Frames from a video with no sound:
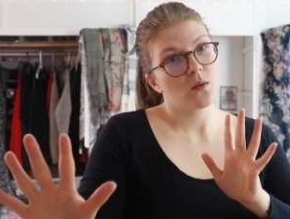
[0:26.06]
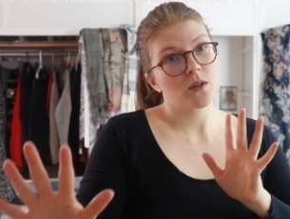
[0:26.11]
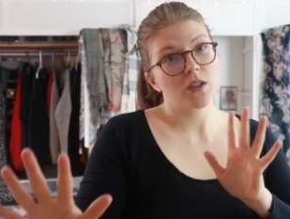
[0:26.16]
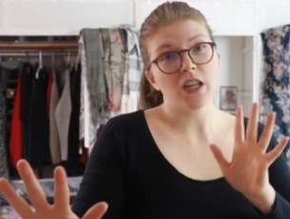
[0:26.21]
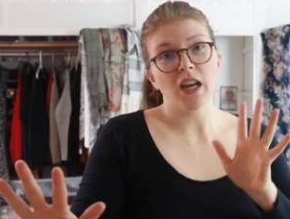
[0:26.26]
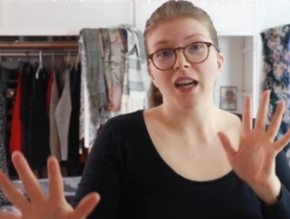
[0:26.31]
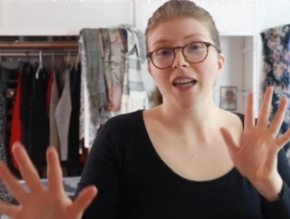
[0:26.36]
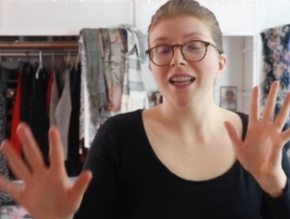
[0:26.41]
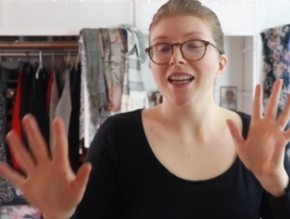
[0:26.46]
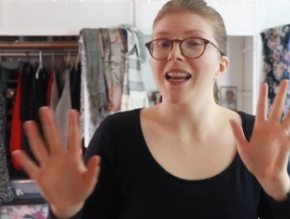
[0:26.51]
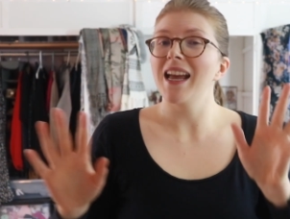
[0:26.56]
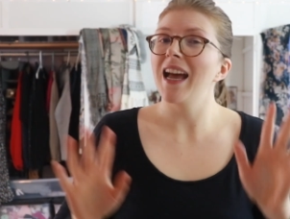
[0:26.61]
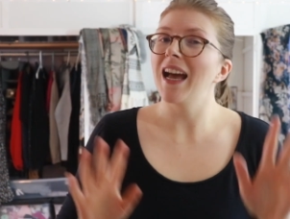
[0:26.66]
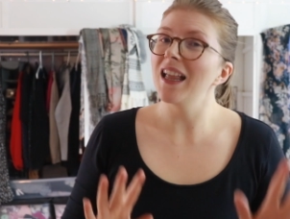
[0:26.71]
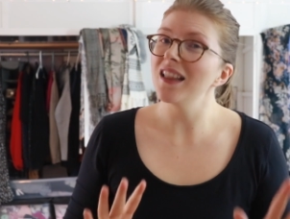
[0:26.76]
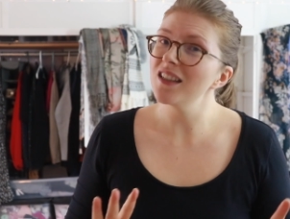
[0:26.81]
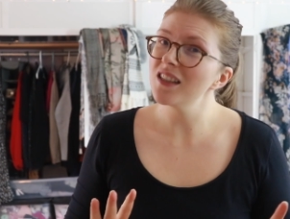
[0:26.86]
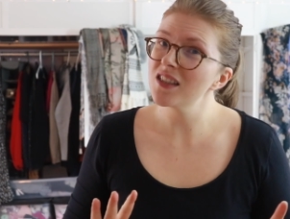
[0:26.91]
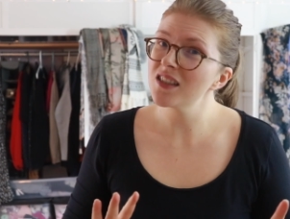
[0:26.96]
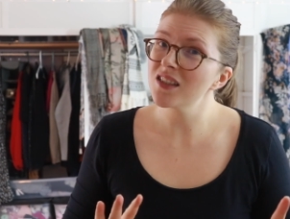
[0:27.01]
We're talking
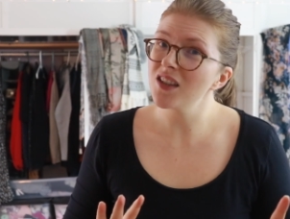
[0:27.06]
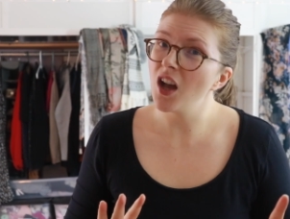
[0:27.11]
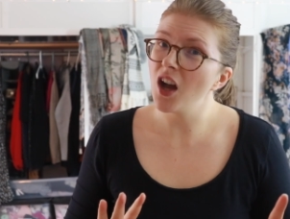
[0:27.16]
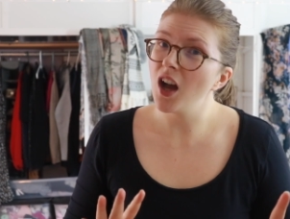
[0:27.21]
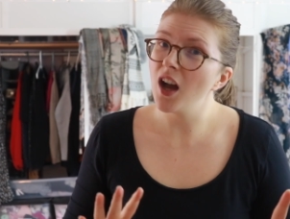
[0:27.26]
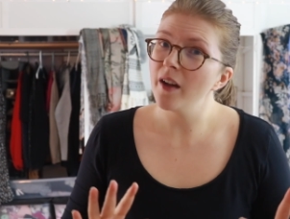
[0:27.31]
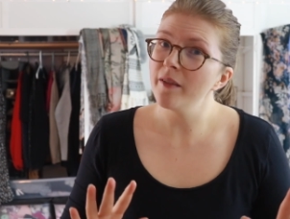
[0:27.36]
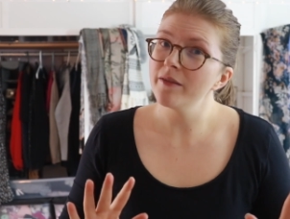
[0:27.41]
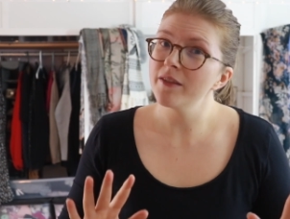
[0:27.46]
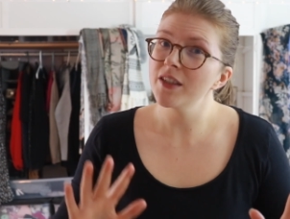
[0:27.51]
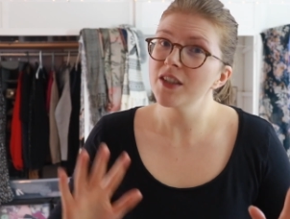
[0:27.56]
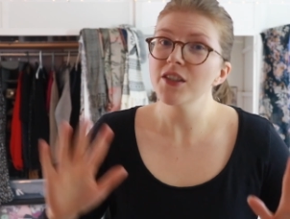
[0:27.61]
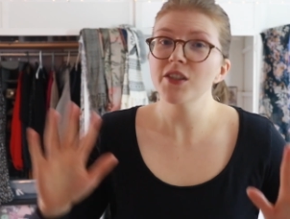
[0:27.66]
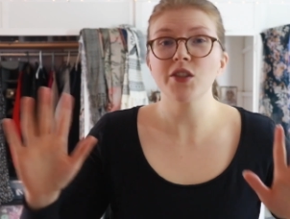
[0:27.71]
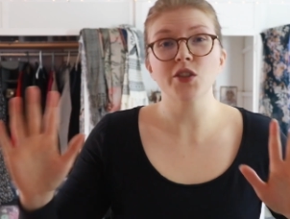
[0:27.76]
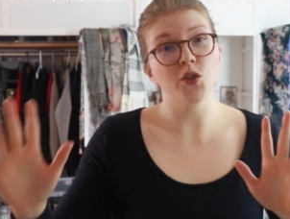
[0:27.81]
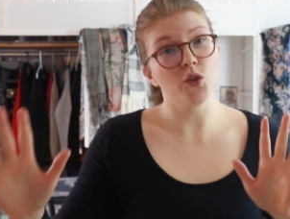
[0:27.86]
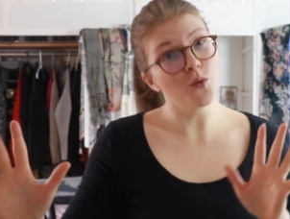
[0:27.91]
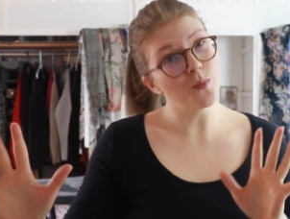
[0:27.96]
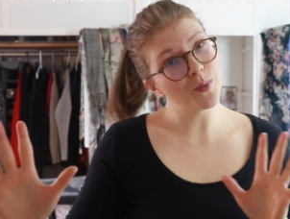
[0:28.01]
hella soft,
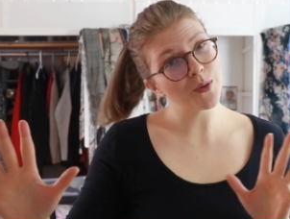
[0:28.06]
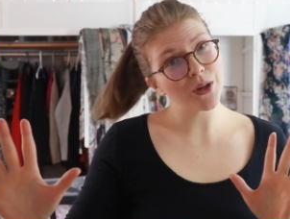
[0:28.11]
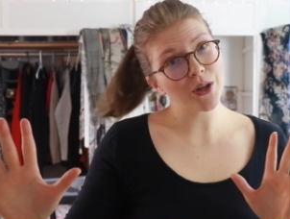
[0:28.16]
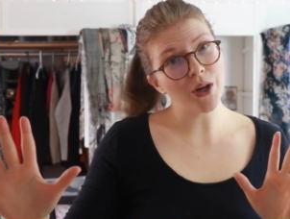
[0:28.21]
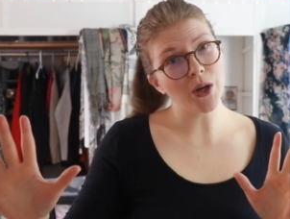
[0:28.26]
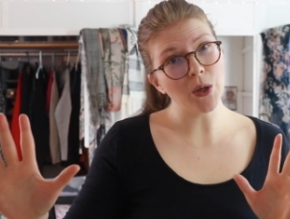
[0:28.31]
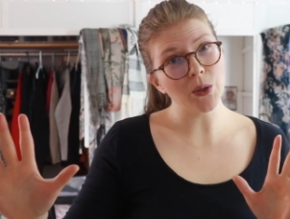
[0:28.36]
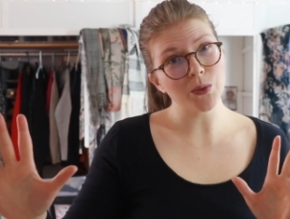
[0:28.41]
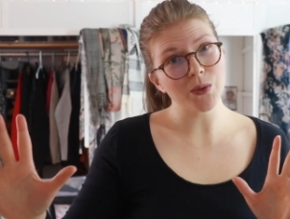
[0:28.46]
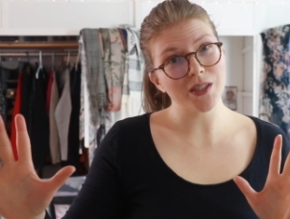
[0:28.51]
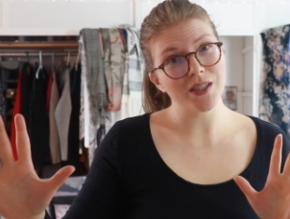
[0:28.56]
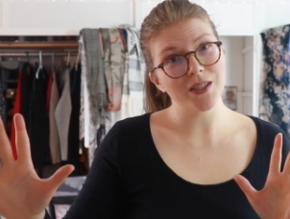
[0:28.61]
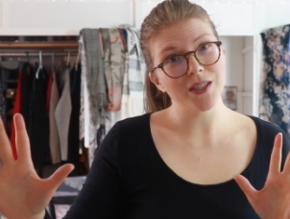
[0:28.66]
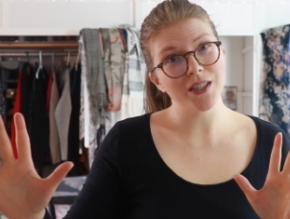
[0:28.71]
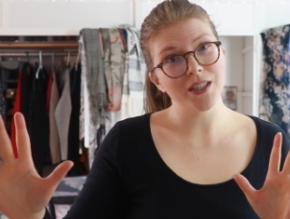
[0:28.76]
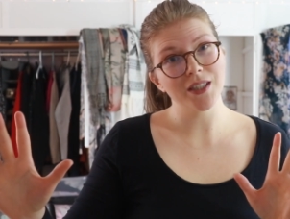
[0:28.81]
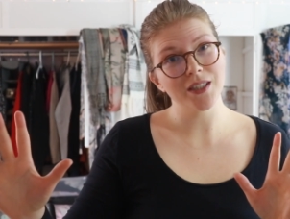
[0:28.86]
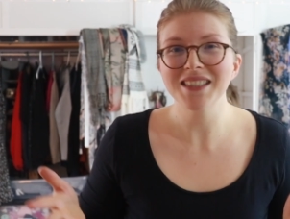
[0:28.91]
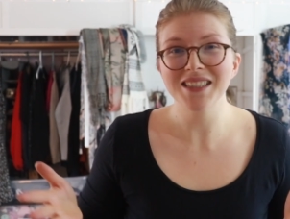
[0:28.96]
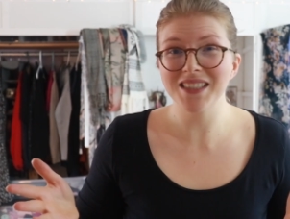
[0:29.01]
super
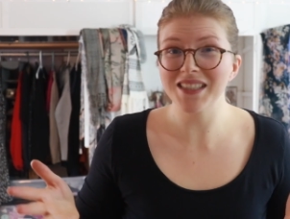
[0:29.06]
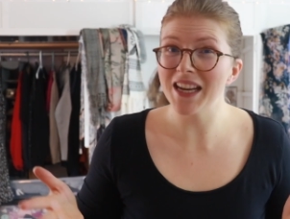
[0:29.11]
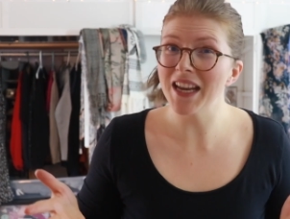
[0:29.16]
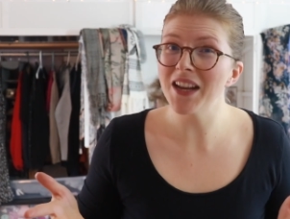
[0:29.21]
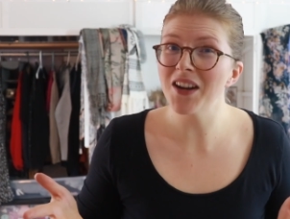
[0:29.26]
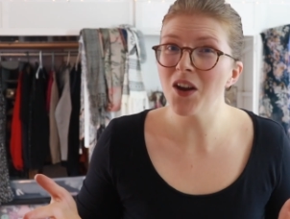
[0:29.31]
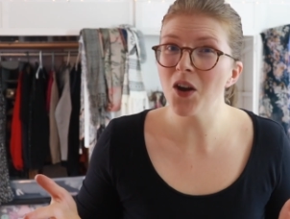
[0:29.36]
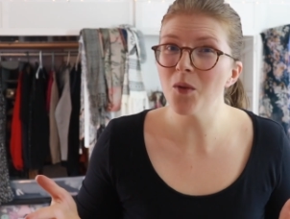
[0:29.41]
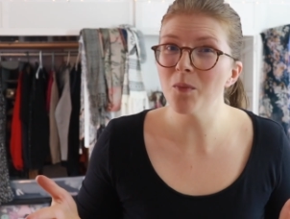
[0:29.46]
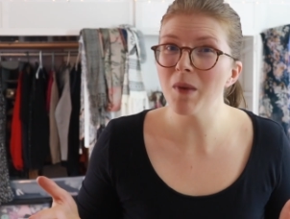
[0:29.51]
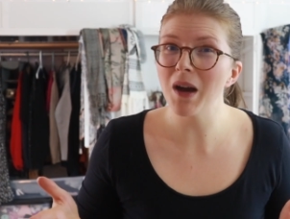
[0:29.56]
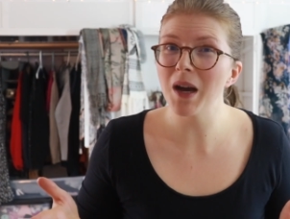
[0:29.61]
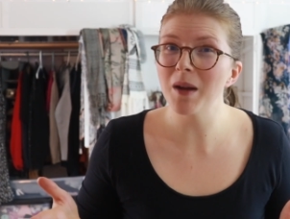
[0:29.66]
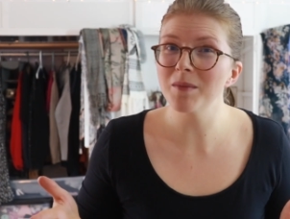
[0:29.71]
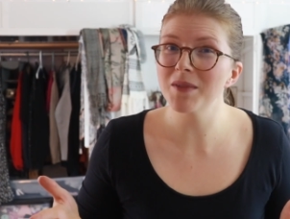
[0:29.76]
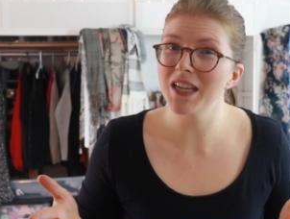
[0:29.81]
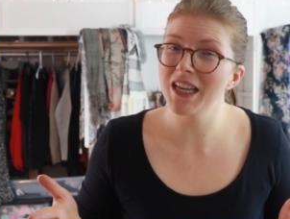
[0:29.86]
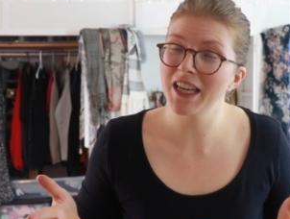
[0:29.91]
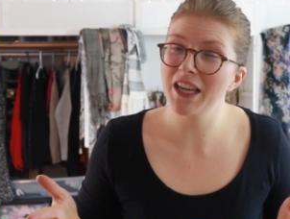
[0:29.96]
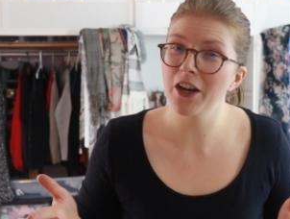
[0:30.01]
cozy, stay-at-home
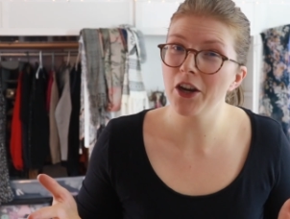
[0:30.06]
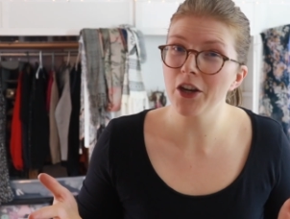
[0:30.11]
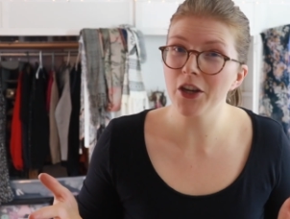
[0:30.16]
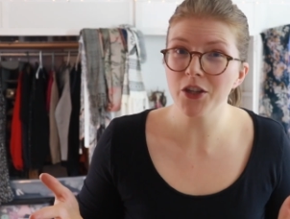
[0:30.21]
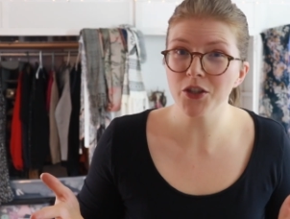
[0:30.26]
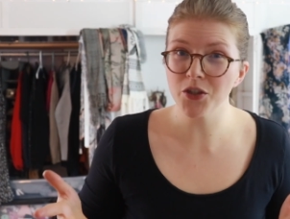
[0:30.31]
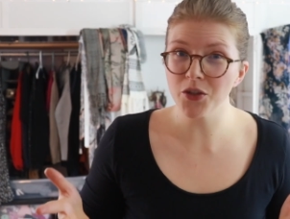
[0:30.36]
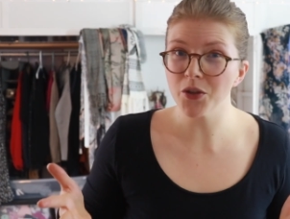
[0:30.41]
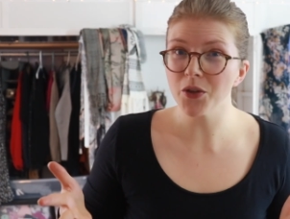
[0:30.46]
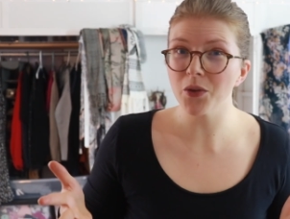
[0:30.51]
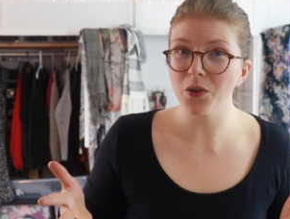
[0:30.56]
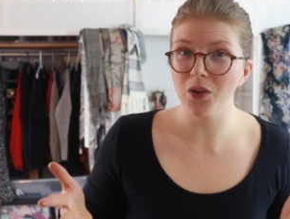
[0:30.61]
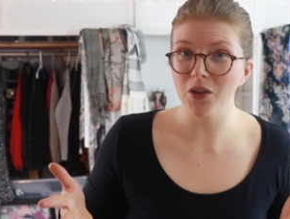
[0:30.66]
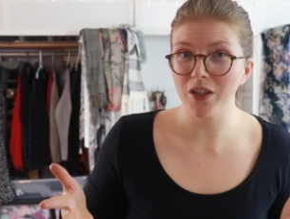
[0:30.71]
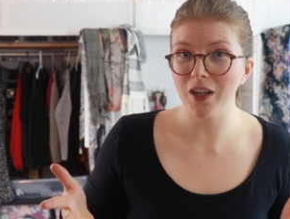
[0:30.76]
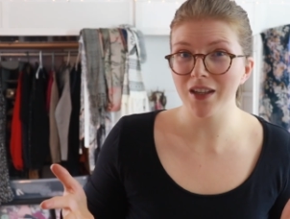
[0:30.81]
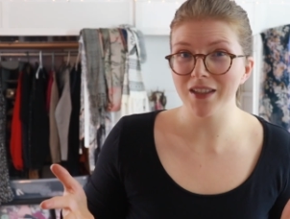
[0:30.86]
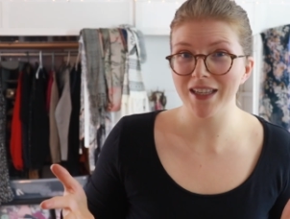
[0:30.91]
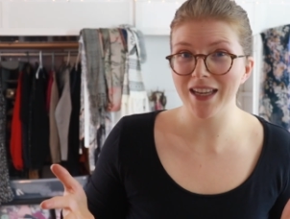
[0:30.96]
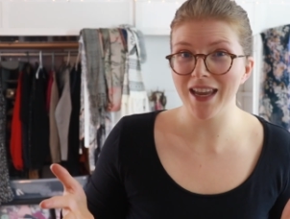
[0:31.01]
mom, take care of your
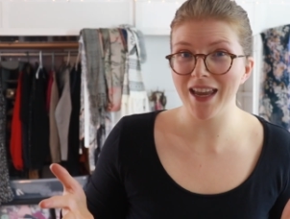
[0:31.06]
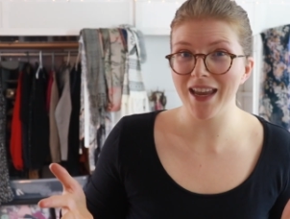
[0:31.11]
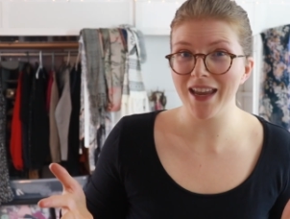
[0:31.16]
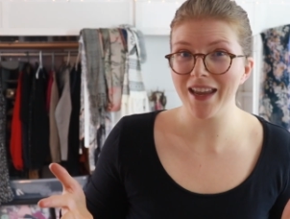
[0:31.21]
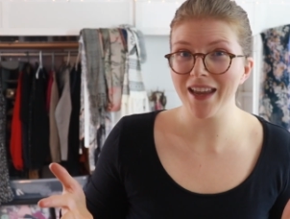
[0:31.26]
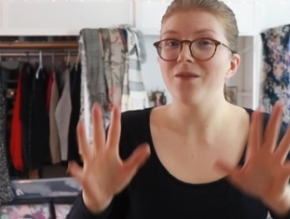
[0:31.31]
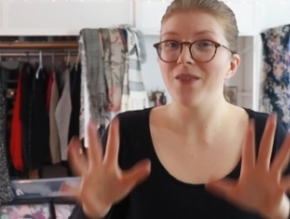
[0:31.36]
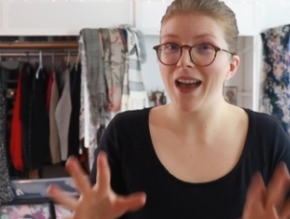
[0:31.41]
2-year-old all day,